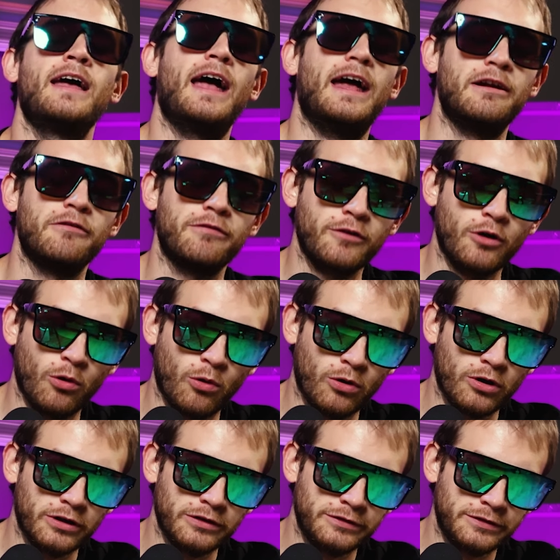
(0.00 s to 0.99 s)
And of
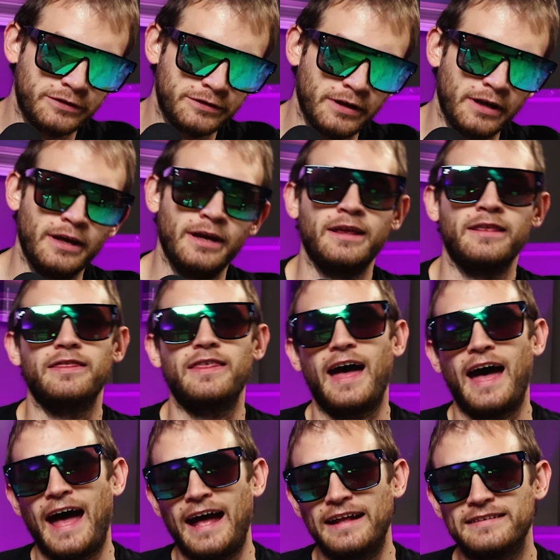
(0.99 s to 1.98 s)
course,
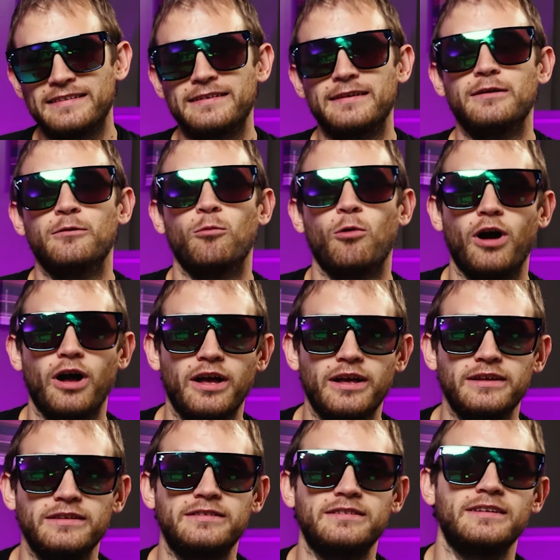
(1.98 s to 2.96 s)
that
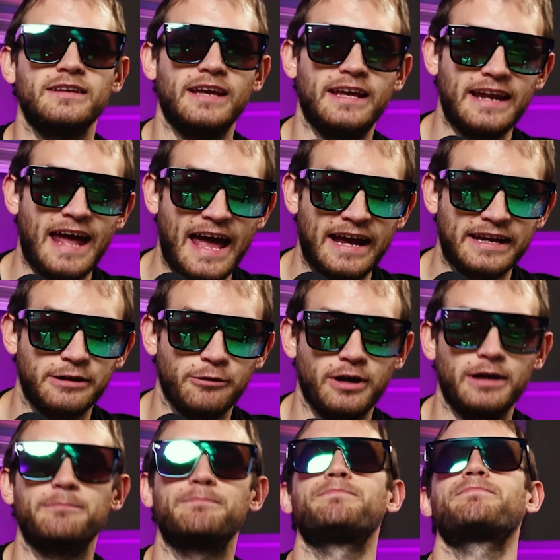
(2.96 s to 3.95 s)
was
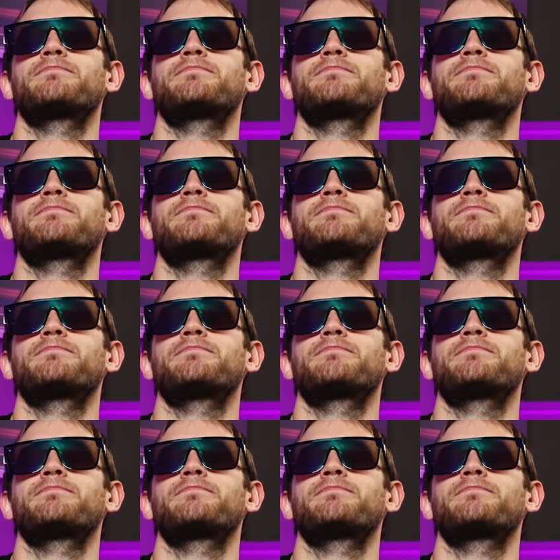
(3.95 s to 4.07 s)
inaccurate.